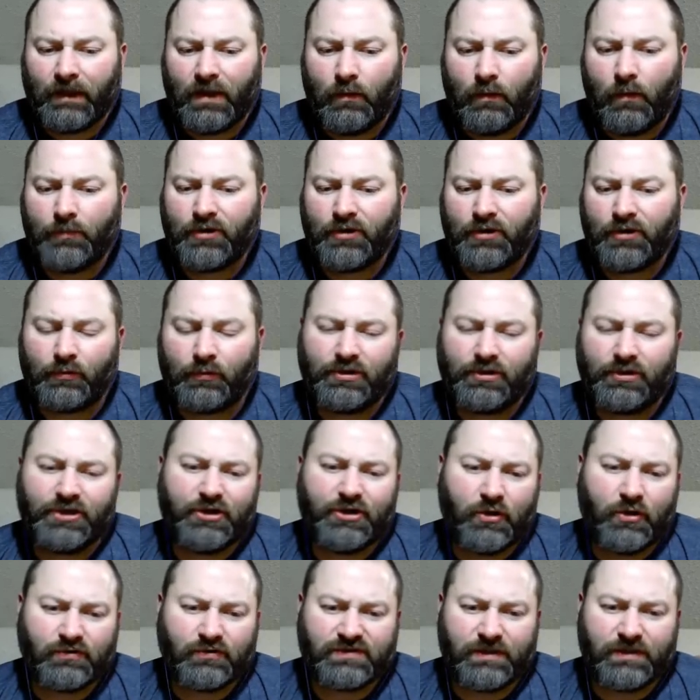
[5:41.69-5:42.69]
When we don't really
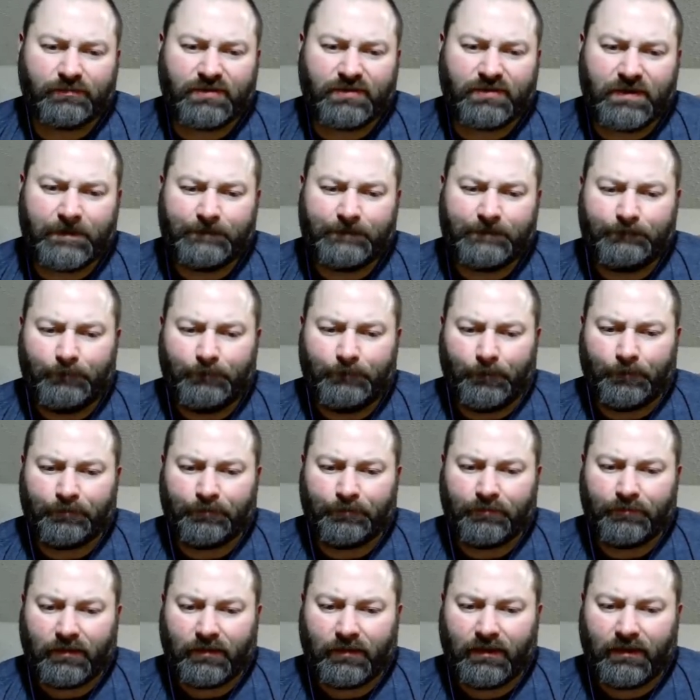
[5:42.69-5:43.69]
know something,
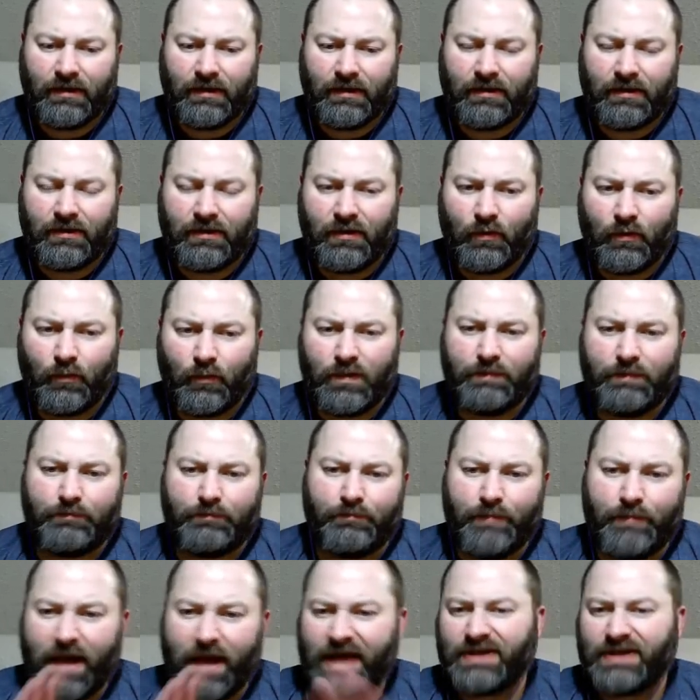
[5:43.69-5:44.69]
we
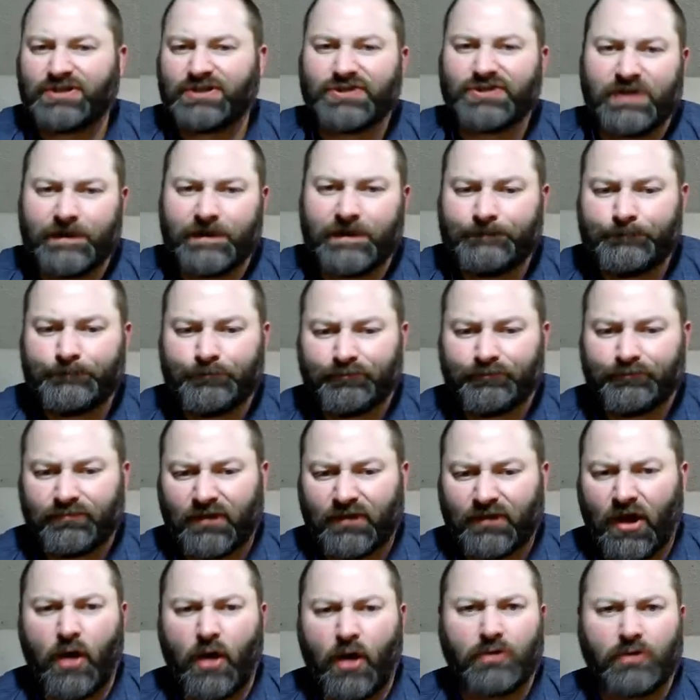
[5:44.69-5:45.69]
banish it.
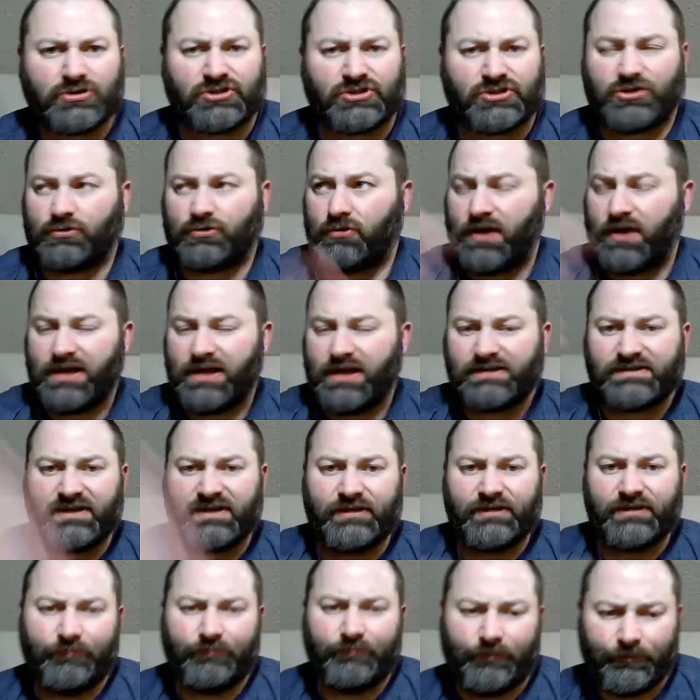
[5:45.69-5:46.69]
Oh, it's
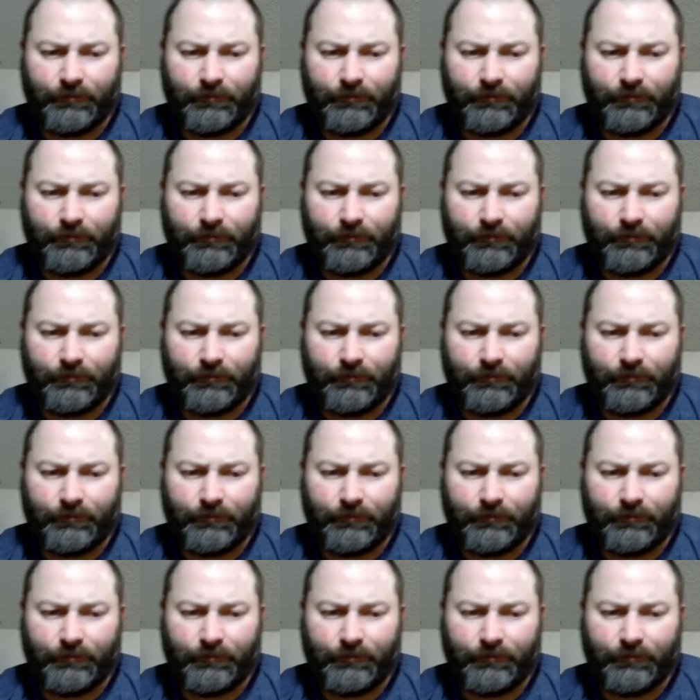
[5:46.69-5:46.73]
crazy.